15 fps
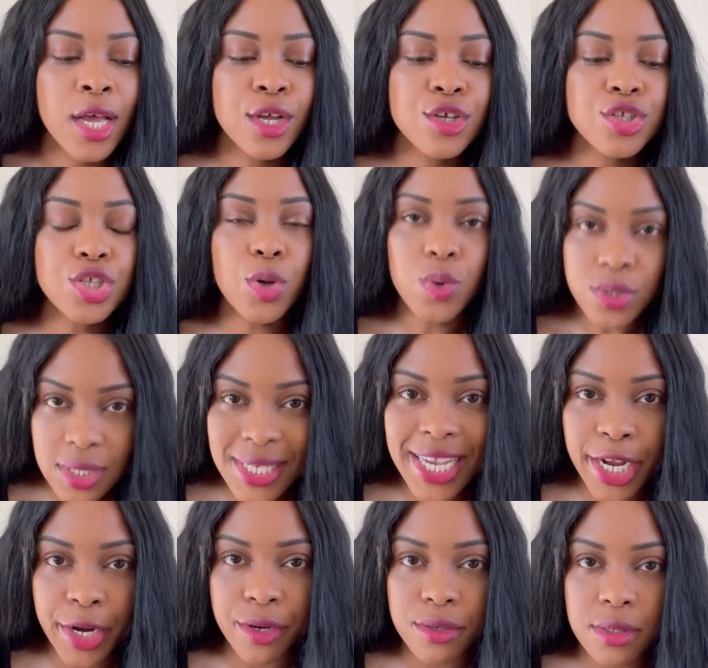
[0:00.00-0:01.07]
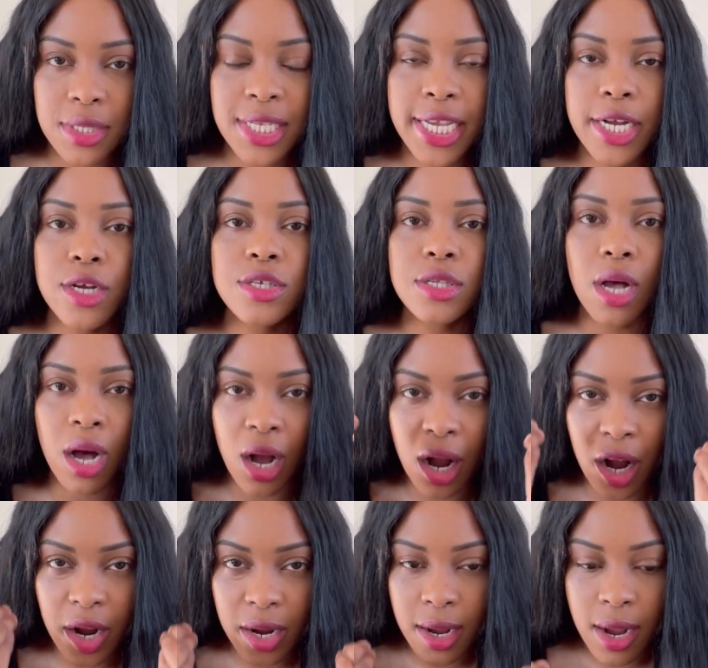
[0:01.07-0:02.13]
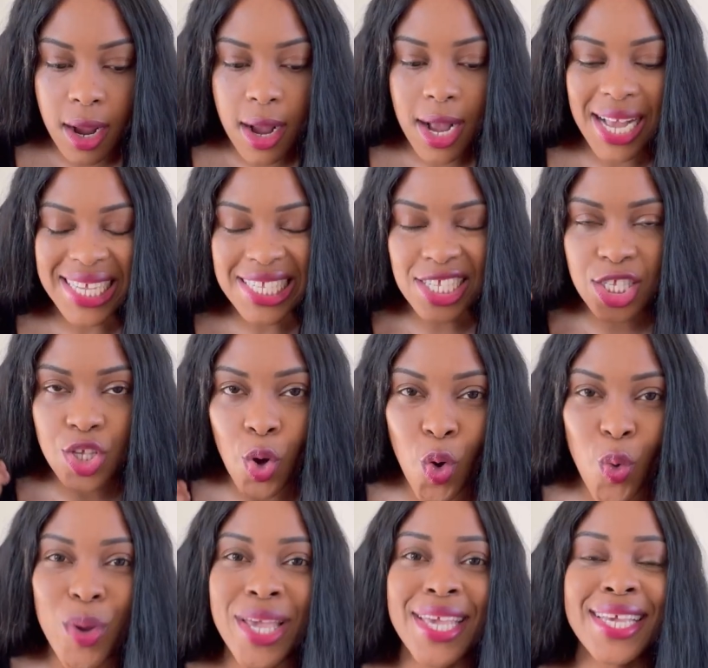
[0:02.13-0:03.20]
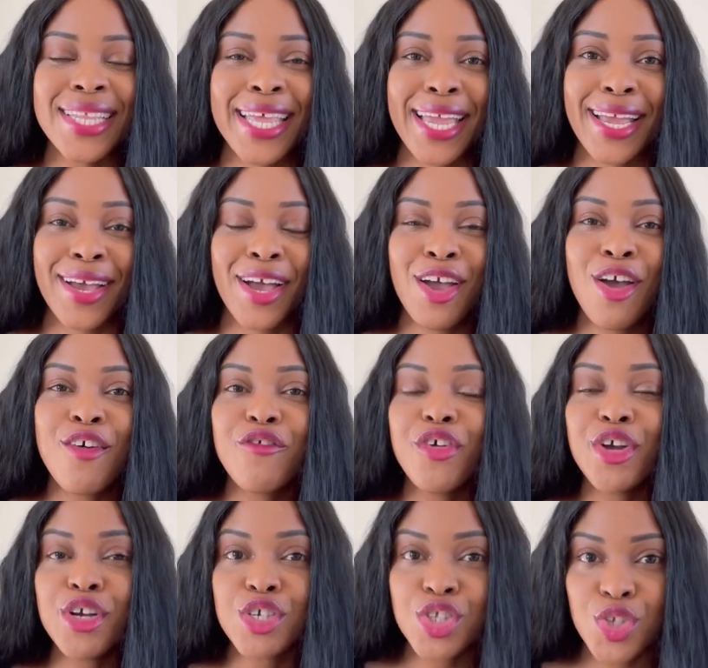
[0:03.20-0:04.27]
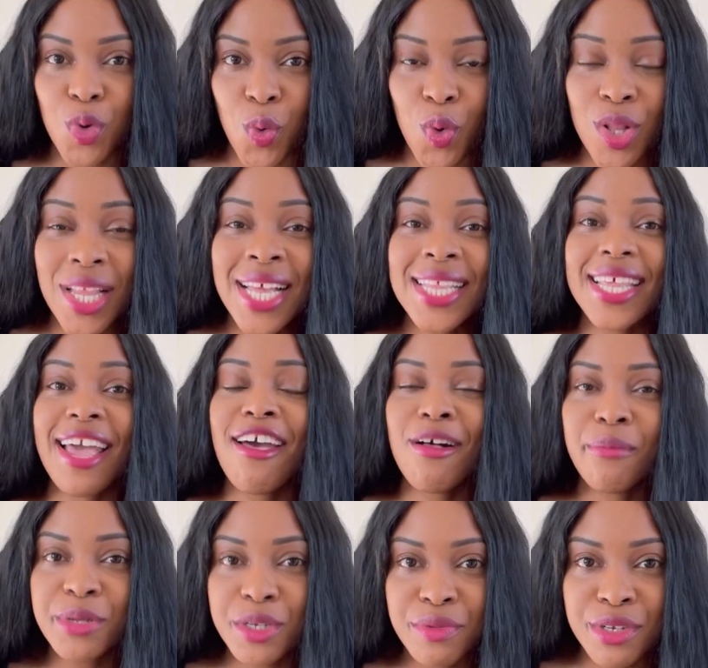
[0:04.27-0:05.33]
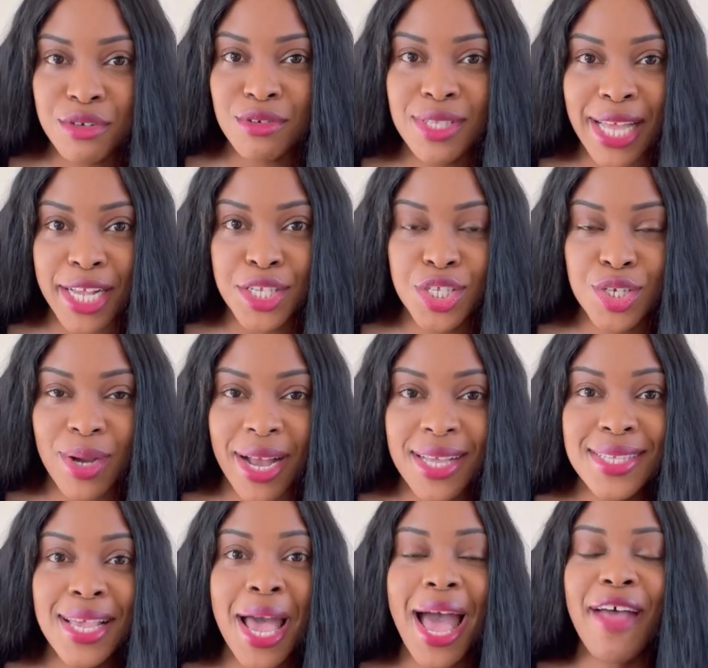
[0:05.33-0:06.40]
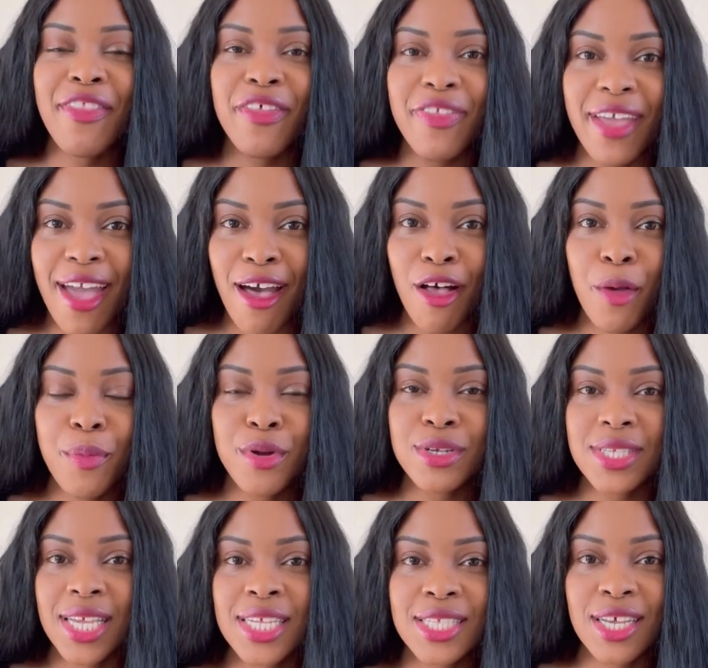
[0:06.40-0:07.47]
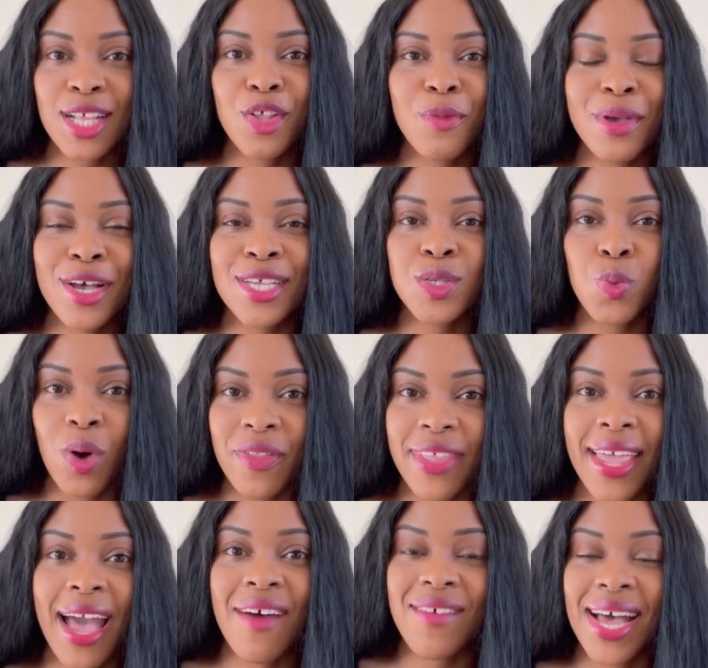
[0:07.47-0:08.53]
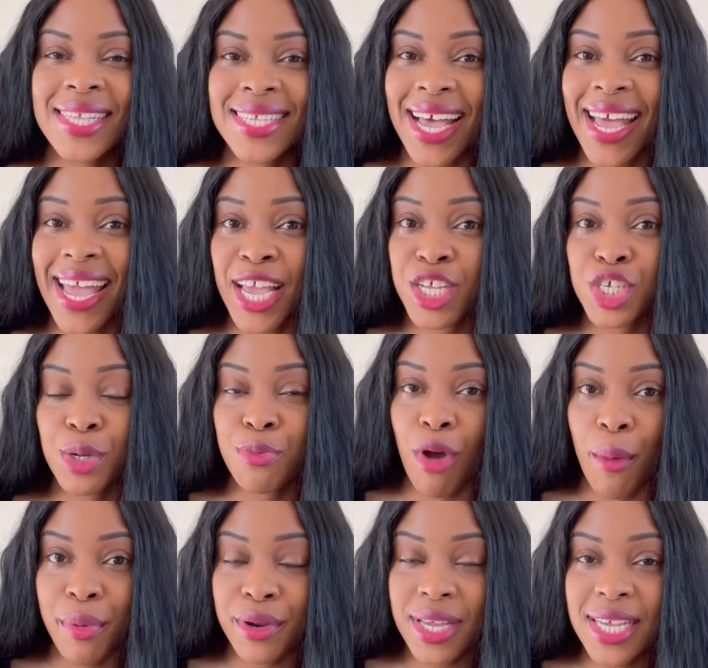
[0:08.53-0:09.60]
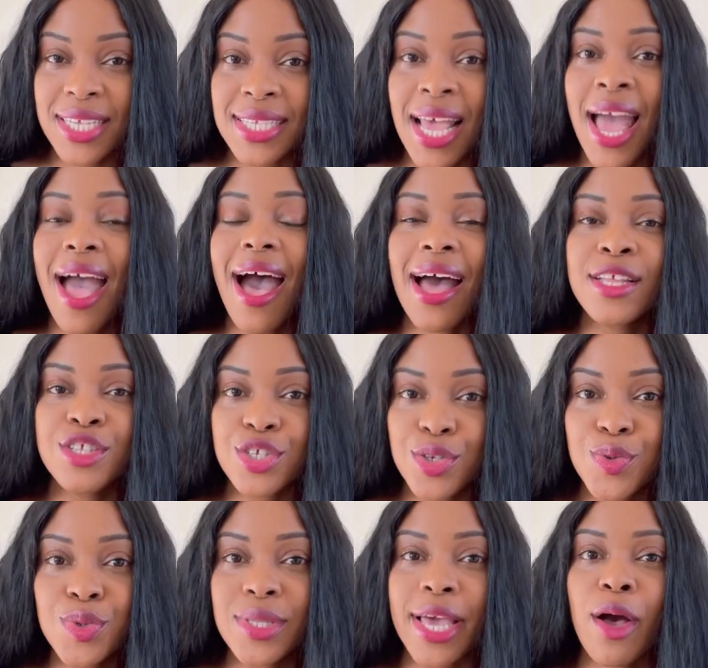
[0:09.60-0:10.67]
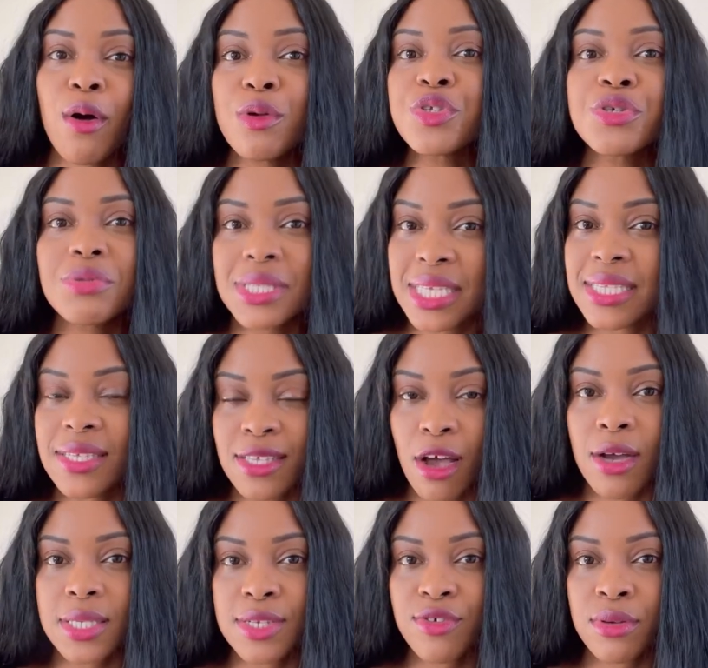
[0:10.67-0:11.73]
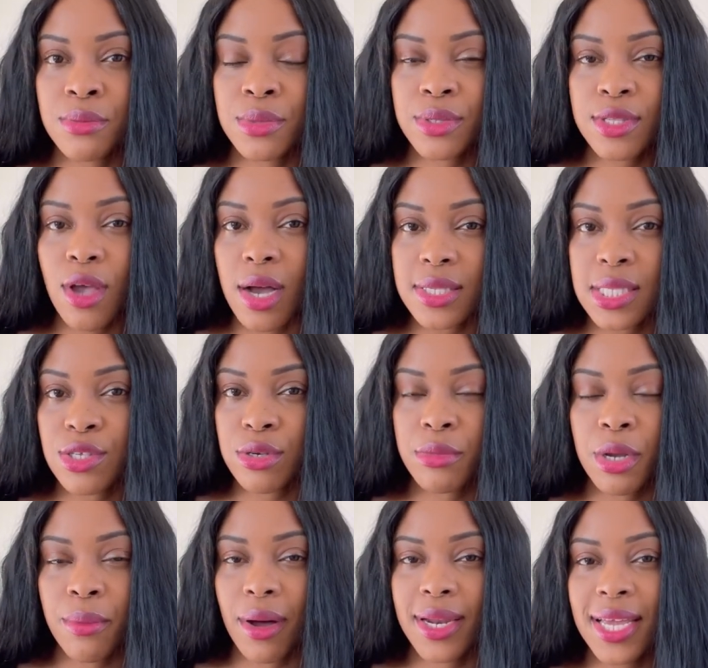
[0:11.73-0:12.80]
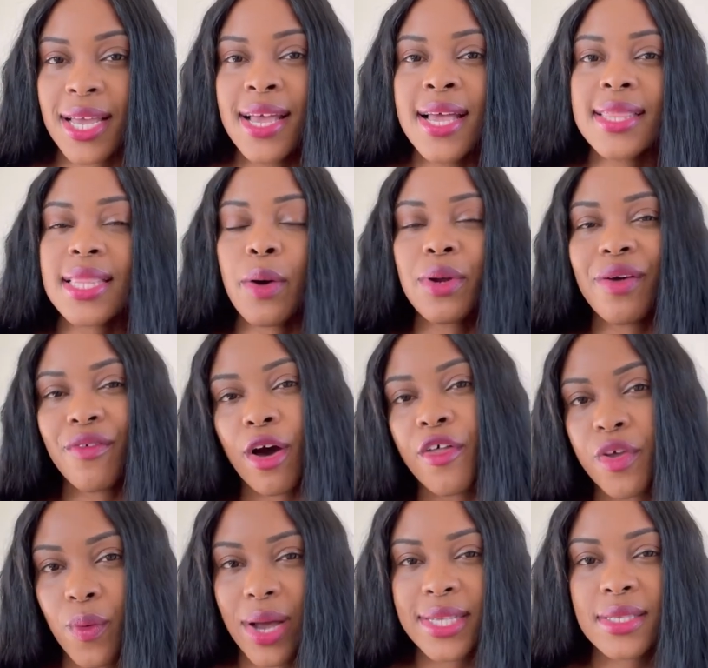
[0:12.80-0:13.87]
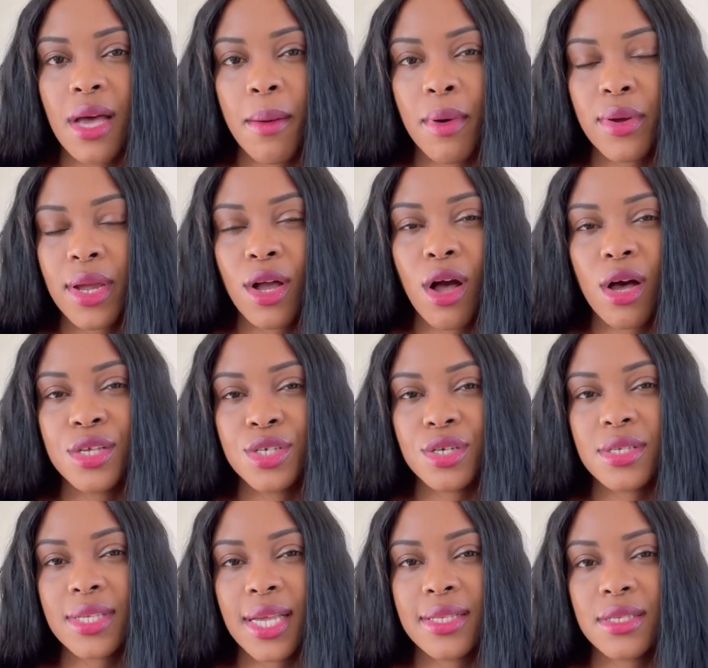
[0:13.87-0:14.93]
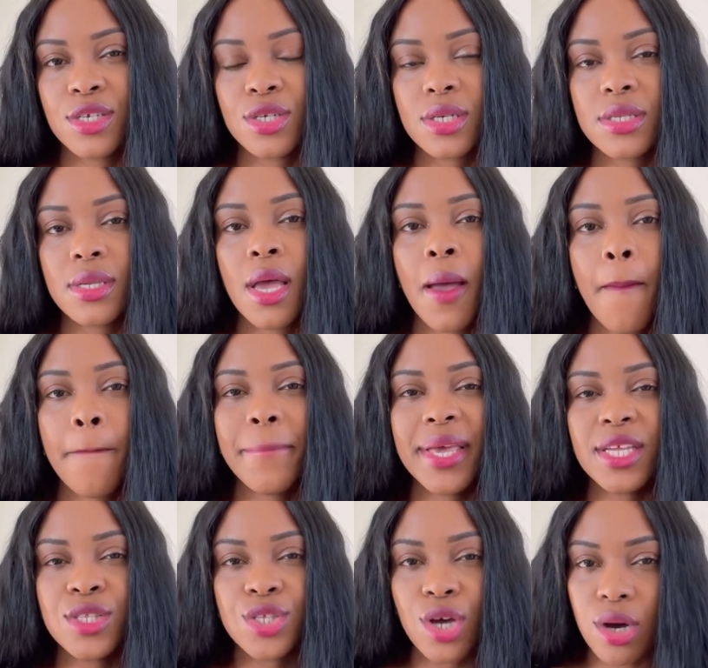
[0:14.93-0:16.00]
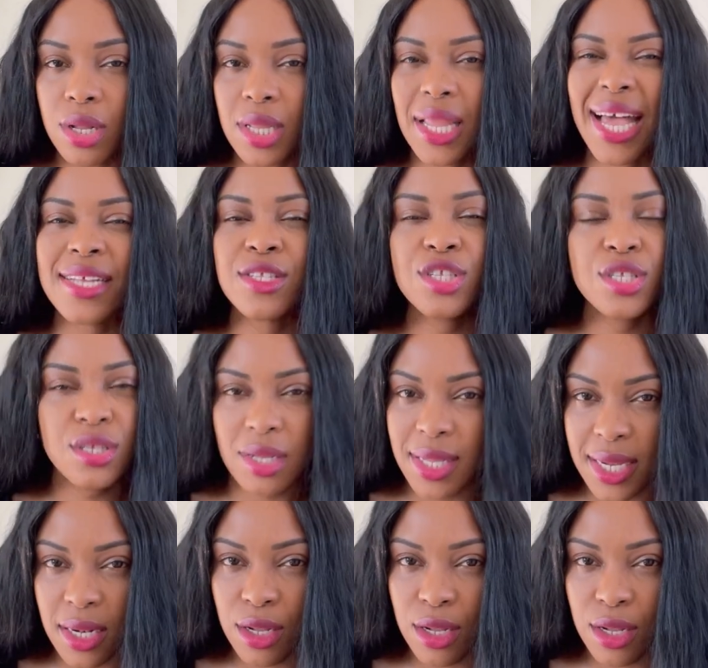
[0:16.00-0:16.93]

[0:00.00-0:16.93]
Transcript: So tears are so healing for your soul. They help to reduce that stress, and then they help your skin to glow because one, they have anti-aging properties, and two, they also release the toxins from your body that would have otherwise come out and cause your skin to just be dull and sullen